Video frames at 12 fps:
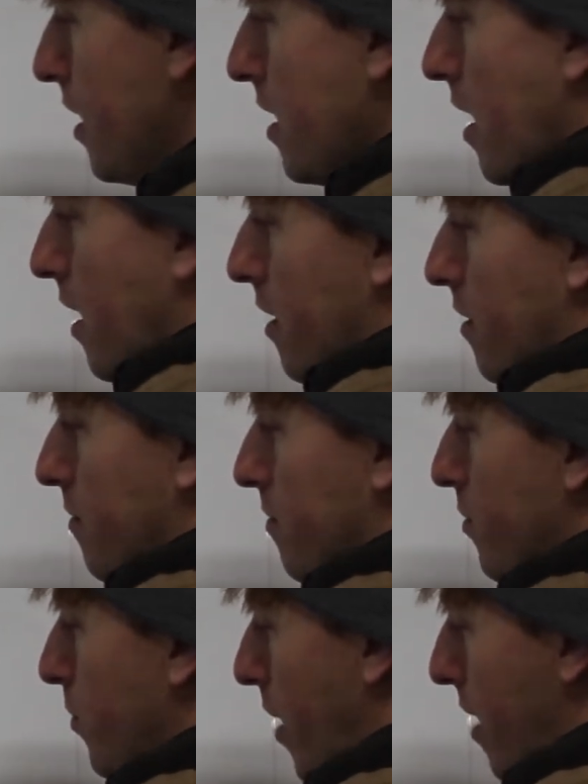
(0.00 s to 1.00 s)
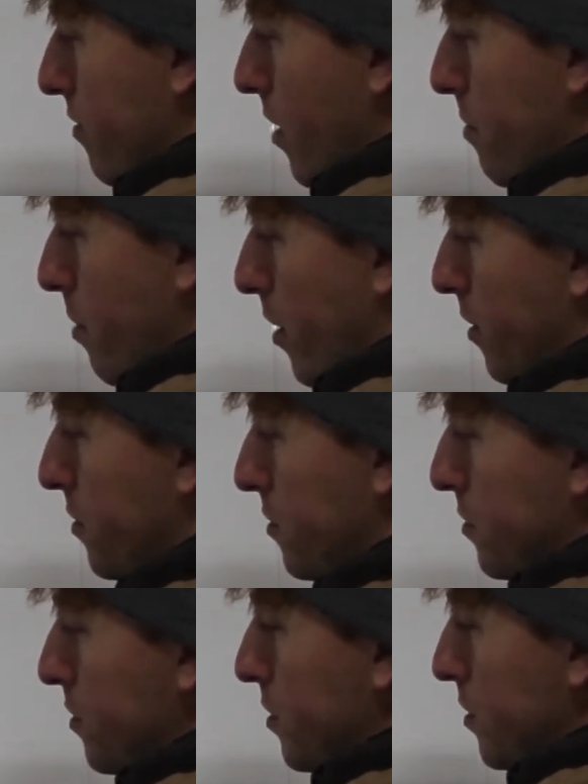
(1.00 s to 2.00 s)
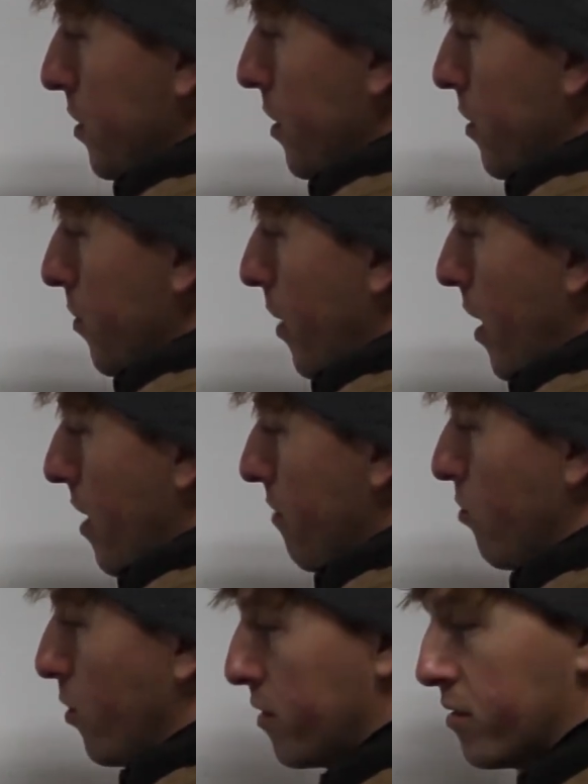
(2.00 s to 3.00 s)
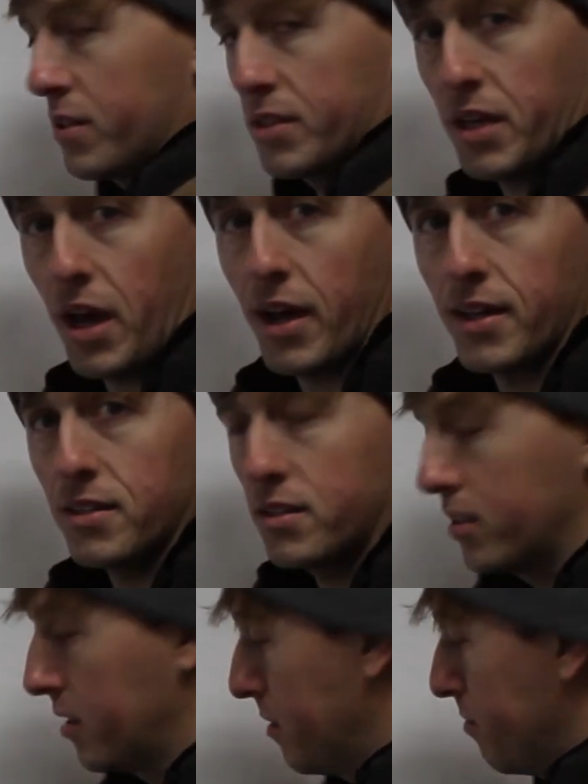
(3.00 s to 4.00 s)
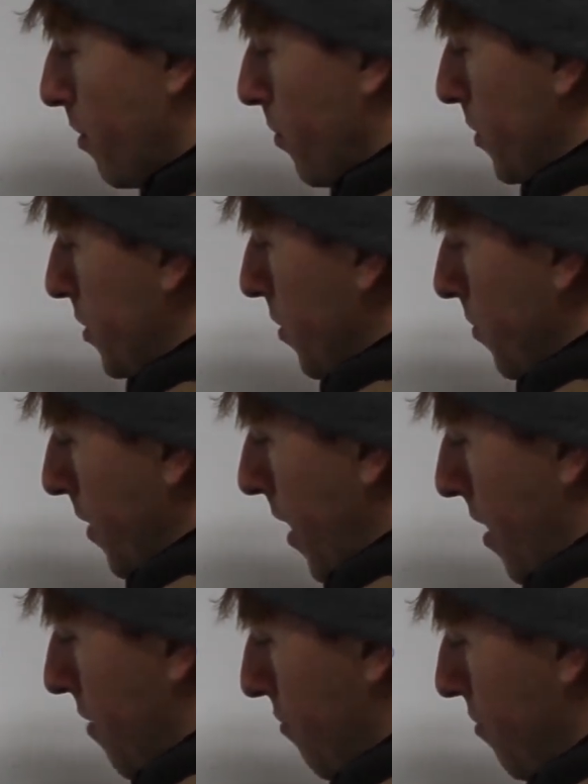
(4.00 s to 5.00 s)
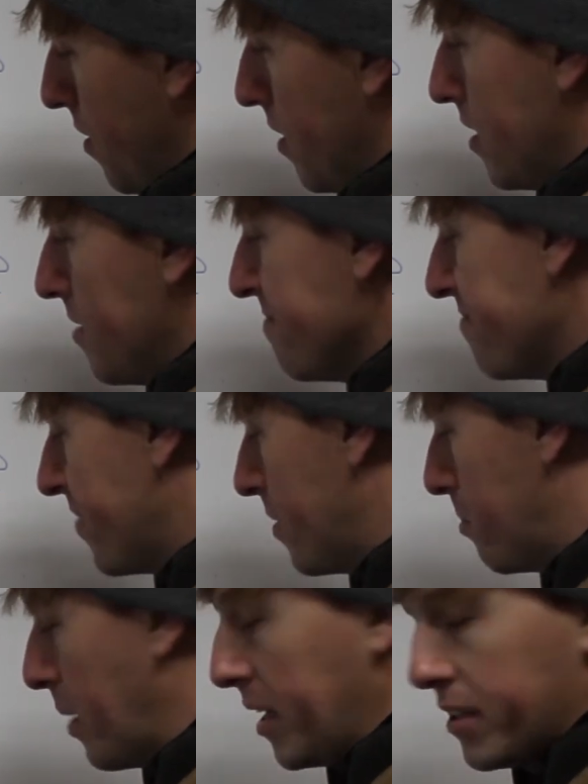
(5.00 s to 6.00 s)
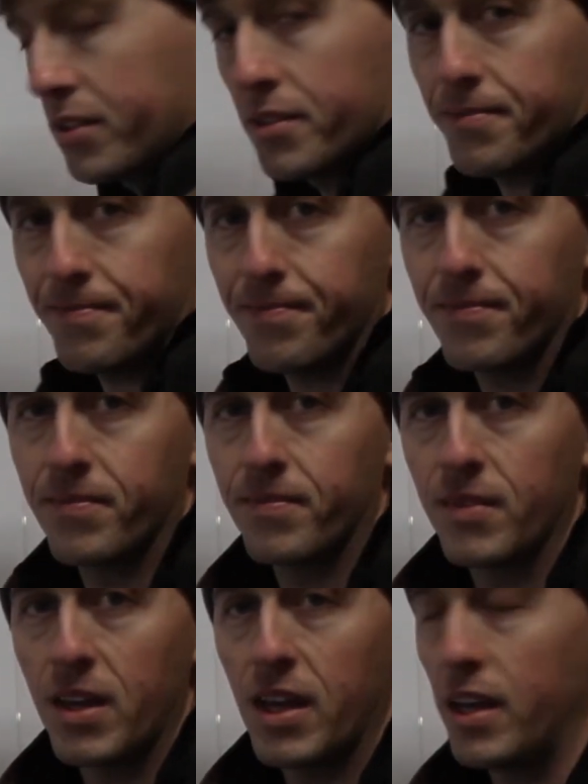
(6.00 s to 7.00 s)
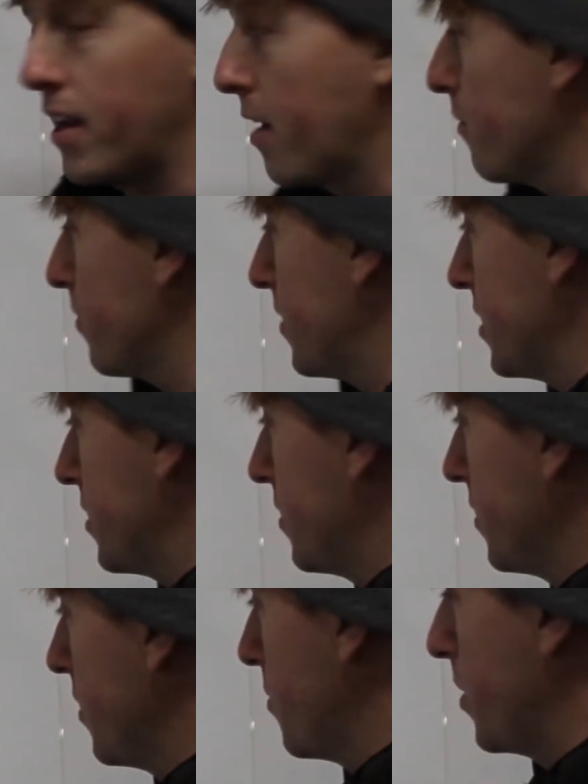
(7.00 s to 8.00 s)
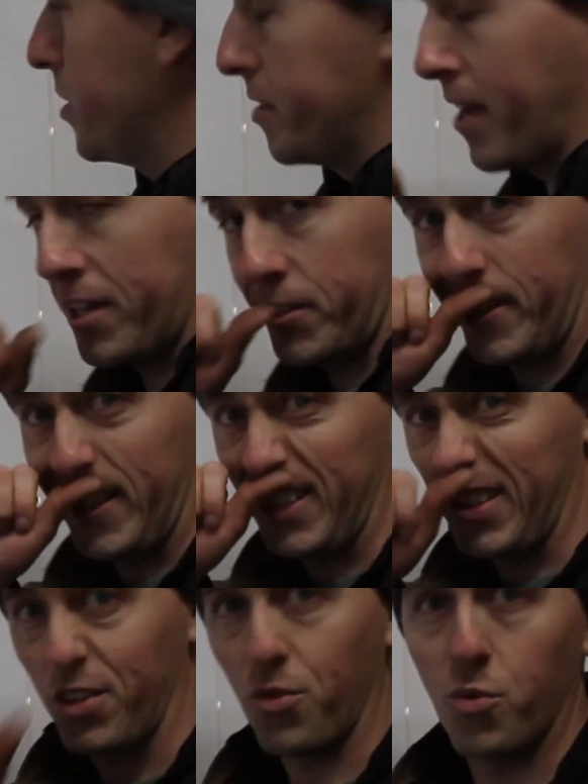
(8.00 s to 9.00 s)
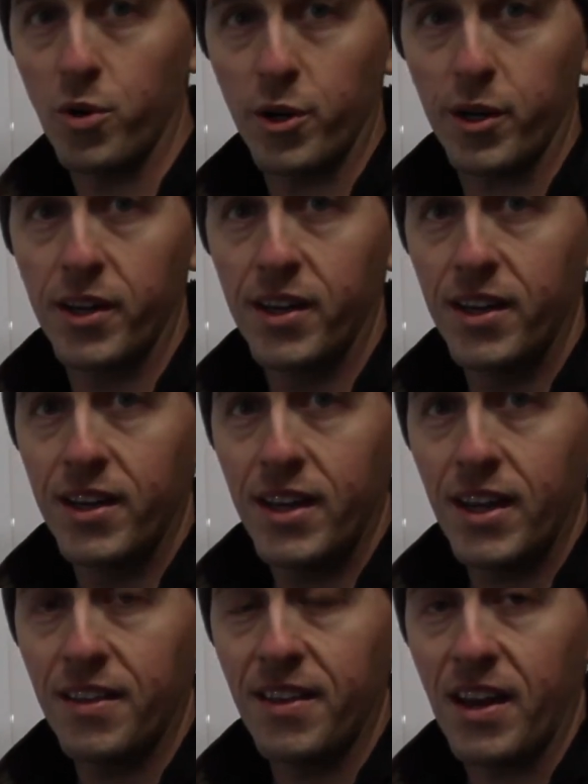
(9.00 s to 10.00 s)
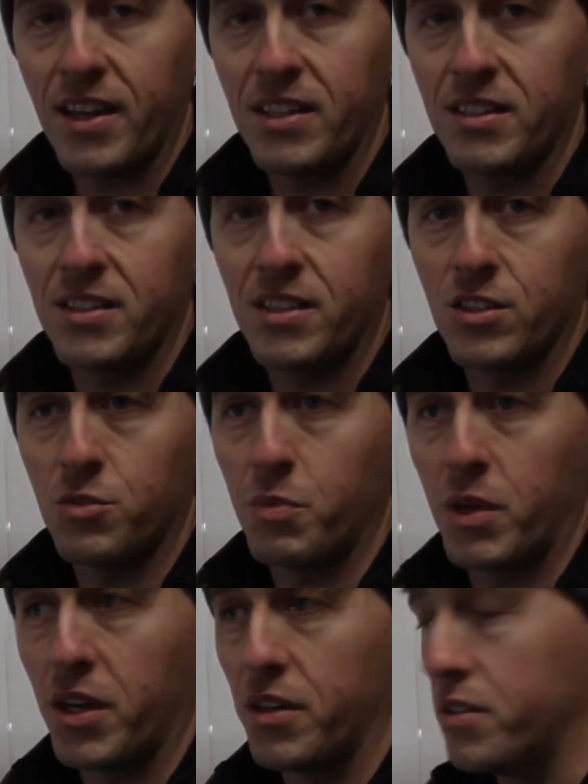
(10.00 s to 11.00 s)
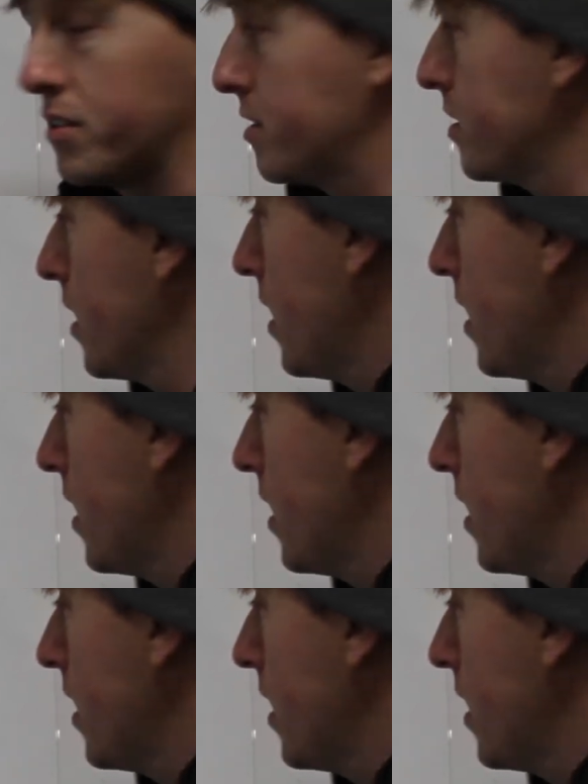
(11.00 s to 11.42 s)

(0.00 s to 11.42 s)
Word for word: Um, we have the hypotenuse. We have one of the sides, but we don't have the base. And now this equation actually isn't going to work in that instance because